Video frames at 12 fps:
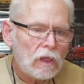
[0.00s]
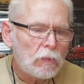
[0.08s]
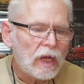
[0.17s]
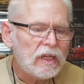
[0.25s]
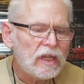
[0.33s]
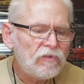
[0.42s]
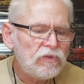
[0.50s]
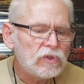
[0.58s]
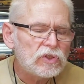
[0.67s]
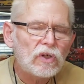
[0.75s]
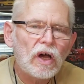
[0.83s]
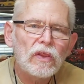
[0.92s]
My nephew
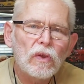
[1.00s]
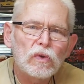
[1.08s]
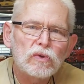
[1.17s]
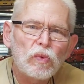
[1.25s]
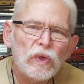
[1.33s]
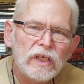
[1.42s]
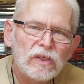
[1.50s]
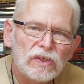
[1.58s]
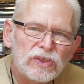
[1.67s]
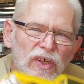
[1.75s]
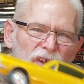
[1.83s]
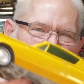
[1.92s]
saw those wheels